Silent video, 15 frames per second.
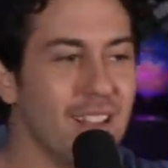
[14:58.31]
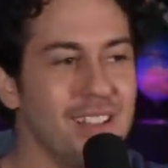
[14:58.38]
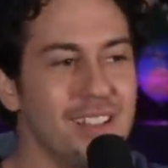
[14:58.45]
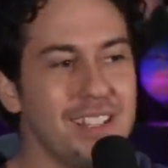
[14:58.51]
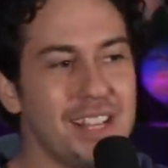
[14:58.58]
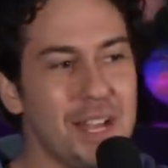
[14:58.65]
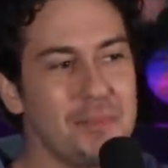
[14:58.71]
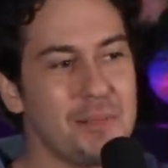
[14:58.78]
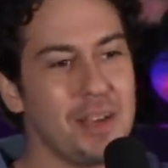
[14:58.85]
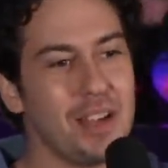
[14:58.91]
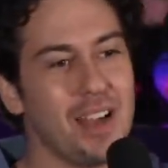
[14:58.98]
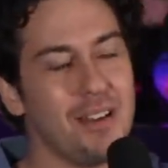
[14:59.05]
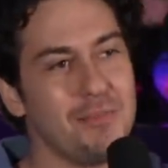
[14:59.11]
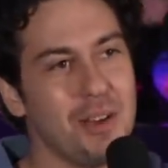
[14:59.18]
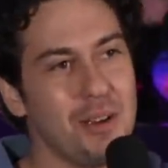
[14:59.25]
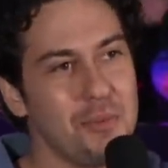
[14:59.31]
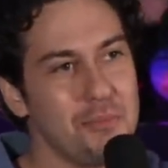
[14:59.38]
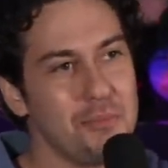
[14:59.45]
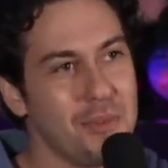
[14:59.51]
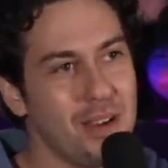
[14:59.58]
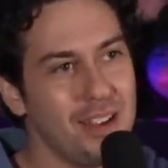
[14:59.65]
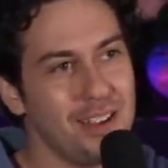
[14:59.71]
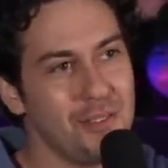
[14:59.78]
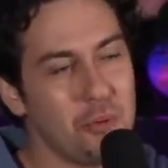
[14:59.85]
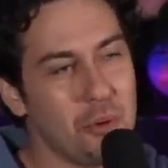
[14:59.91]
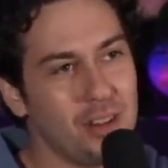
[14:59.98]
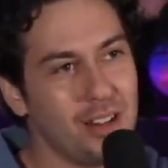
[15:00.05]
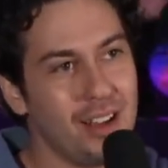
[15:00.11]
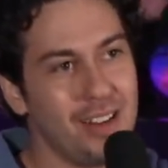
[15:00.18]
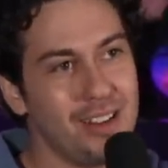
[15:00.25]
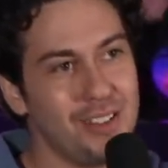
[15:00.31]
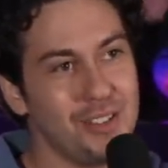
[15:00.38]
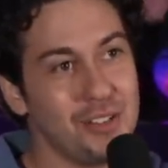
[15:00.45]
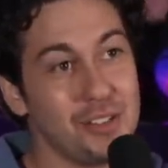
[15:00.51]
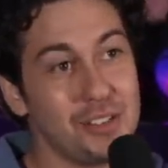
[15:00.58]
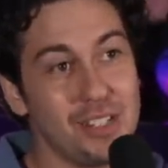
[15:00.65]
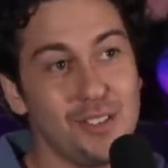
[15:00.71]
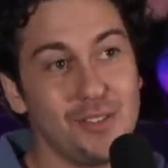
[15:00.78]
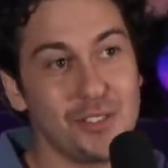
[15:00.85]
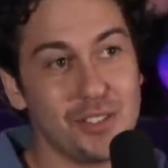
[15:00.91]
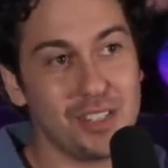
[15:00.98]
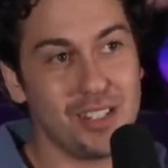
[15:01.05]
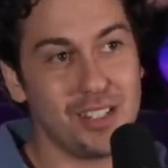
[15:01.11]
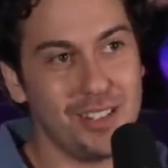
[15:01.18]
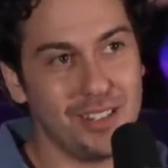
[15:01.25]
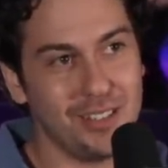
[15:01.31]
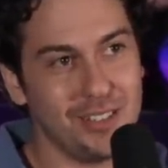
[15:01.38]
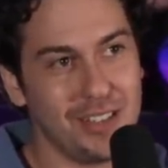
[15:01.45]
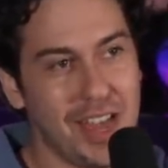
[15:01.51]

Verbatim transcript: Yeah, my my my one line in New Year's Eve just killed.